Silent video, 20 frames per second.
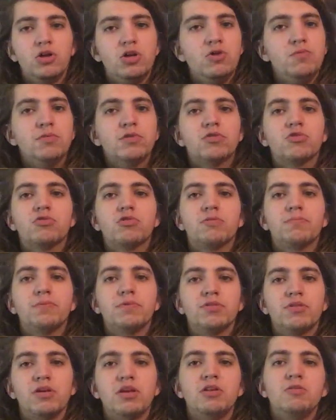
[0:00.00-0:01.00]
Human
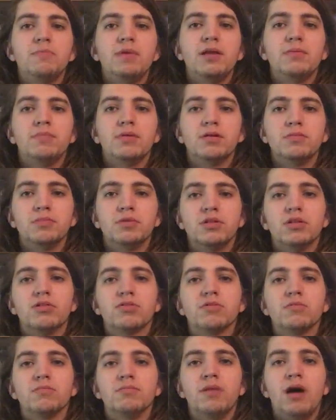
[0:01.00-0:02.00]
Serpent's Inhumane
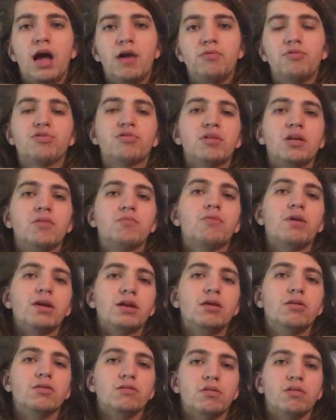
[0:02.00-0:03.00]
Minimalism, I will say it
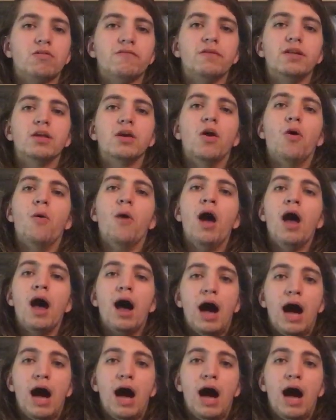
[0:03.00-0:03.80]
right here in this video,